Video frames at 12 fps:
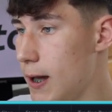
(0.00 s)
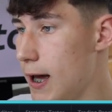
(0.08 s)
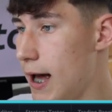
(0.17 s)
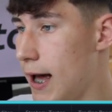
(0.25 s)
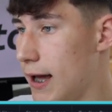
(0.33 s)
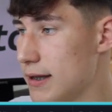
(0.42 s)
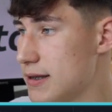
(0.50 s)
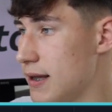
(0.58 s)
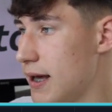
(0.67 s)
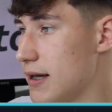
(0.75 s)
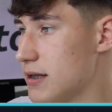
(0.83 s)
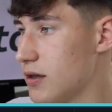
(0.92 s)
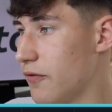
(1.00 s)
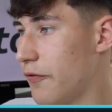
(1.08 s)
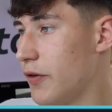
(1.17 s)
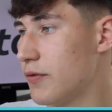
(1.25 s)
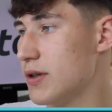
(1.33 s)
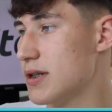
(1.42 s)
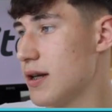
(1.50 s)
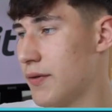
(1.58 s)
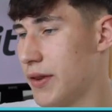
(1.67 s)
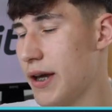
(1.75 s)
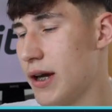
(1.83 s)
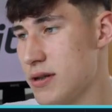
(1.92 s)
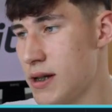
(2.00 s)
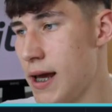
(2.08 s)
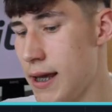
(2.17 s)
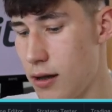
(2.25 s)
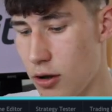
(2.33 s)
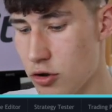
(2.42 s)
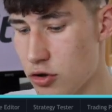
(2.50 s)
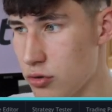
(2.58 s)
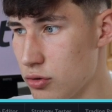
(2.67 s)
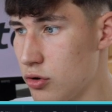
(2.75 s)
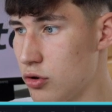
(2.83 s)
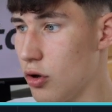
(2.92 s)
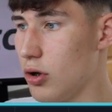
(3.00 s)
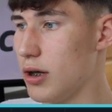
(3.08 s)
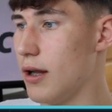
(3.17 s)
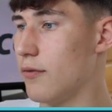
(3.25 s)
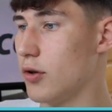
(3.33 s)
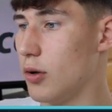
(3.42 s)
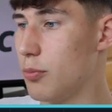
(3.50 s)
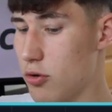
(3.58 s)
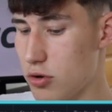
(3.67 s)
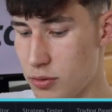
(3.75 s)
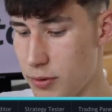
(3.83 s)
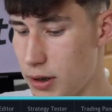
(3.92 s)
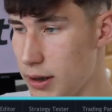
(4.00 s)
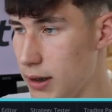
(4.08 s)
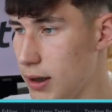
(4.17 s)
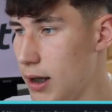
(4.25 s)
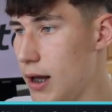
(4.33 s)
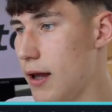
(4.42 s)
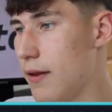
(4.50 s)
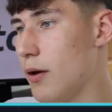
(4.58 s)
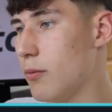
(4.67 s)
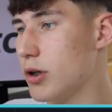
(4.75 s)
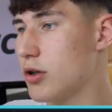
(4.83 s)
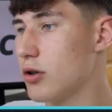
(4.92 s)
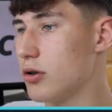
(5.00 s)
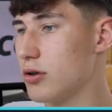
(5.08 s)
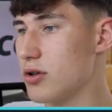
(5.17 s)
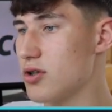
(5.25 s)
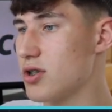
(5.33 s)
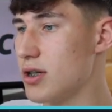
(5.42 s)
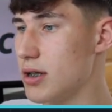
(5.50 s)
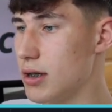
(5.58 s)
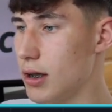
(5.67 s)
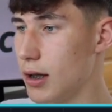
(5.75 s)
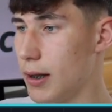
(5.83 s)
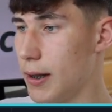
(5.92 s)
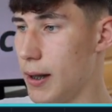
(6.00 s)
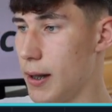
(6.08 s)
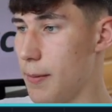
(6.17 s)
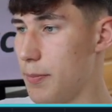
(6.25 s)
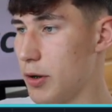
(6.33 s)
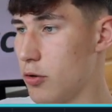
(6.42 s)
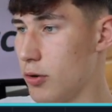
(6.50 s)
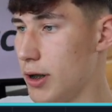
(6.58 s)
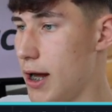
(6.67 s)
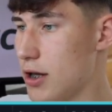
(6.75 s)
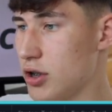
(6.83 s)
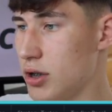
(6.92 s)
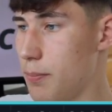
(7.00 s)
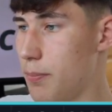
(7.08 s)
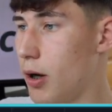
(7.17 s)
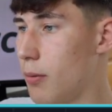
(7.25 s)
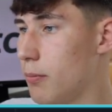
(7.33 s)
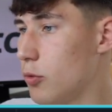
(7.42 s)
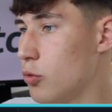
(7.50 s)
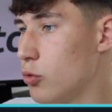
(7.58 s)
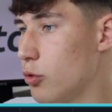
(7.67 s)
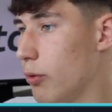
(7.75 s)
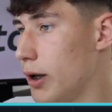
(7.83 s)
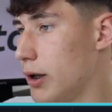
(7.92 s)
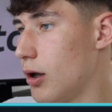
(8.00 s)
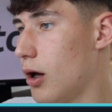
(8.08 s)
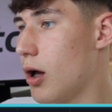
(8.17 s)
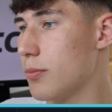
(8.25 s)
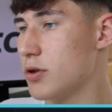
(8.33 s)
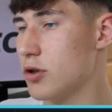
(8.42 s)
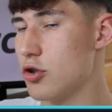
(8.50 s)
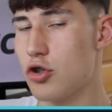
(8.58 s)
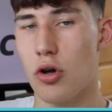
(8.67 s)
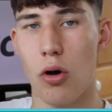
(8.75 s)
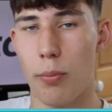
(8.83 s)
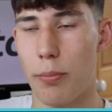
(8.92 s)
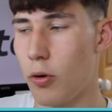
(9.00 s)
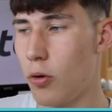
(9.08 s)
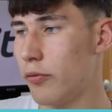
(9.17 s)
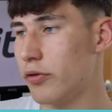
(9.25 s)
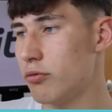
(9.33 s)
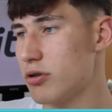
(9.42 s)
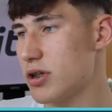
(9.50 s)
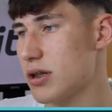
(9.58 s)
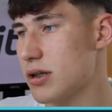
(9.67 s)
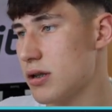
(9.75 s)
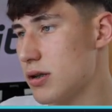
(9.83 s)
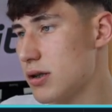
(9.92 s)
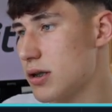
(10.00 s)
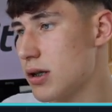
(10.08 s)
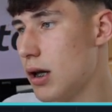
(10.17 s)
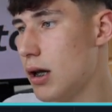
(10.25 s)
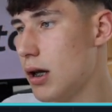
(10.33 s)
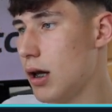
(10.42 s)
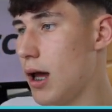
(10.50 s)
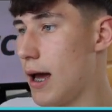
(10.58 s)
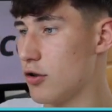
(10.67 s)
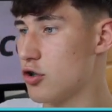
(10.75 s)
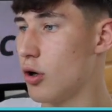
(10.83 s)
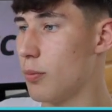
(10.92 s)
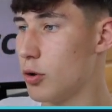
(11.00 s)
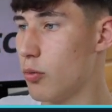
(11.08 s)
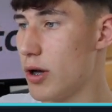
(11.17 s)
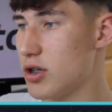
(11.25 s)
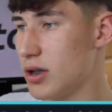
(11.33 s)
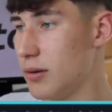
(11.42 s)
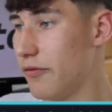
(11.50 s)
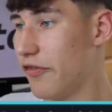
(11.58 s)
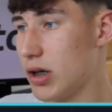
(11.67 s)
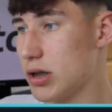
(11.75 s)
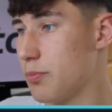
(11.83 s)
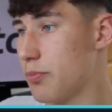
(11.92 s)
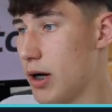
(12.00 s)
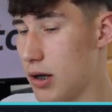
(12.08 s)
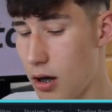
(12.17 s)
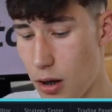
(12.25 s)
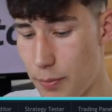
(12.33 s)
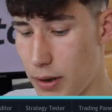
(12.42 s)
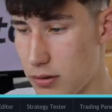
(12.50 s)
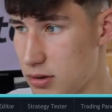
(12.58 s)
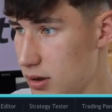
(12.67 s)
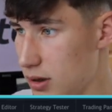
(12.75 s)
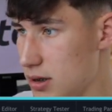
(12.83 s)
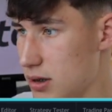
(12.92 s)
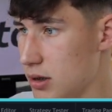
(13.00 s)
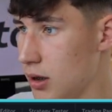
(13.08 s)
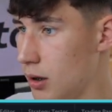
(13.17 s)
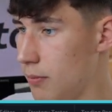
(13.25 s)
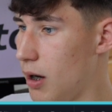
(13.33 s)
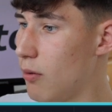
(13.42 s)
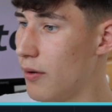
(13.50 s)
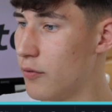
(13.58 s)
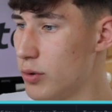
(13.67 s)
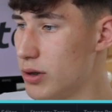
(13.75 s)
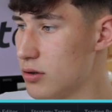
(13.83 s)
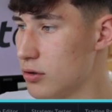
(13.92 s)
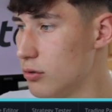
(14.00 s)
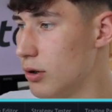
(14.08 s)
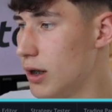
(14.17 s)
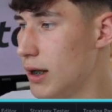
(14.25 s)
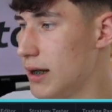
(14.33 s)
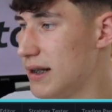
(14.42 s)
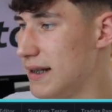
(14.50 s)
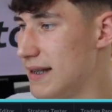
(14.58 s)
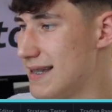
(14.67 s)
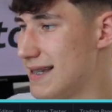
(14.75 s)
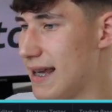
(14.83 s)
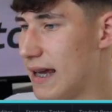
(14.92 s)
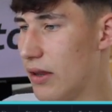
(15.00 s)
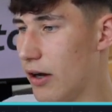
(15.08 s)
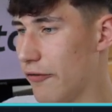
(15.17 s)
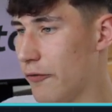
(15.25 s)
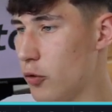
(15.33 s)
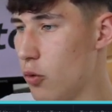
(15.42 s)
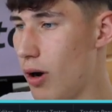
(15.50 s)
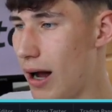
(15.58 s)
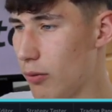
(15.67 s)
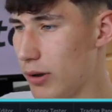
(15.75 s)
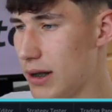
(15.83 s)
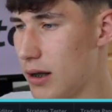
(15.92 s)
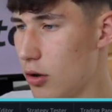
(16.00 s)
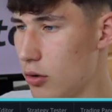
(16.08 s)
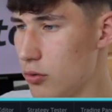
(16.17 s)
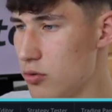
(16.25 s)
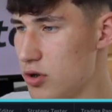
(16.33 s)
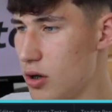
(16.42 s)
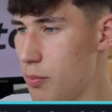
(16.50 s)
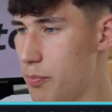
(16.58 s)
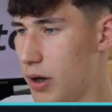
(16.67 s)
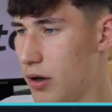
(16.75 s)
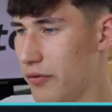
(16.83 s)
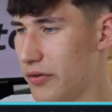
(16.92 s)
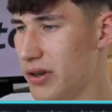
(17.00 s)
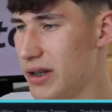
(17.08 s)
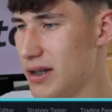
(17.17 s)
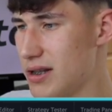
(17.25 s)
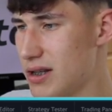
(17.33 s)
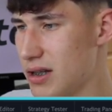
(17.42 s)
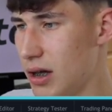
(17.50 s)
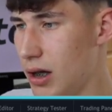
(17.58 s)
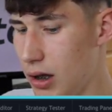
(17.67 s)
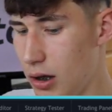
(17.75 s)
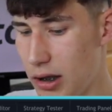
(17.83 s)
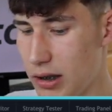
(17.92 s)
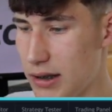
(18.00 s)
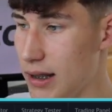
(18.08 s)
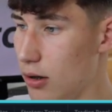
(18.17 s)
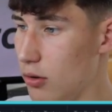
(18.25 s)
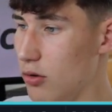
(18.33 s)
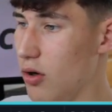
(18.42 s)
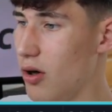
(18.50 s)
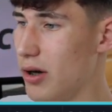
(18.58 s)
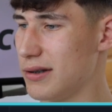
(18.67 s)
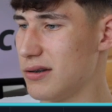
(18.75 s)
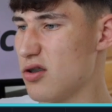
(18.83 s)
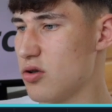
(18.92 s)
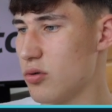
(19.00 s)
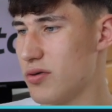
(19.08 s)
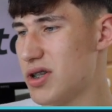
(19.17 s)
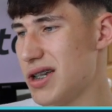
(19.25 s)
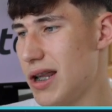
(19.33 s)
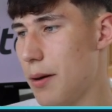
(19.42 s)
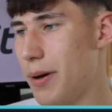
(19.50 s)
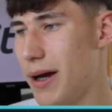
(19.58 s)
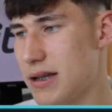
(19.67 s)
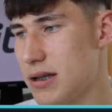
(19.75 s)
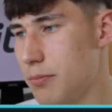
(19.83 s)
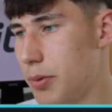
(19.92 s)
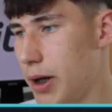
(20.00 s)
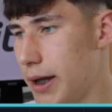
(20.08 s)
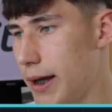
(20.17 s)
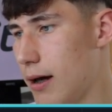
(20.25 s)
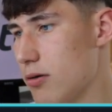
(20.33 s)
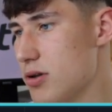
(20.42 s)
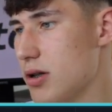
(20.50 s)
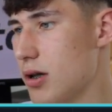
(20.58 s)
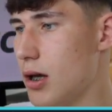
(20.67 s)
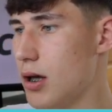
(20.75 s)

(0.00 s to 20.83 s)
at that $57,800 level approximately, then we could see Bitcoin actually pump all the way up to the top of the resistance at the top of the wedge and in fact break up out of this. However, we do need to get that 4-hourly close above this yellow line to sort of see that pattern play out,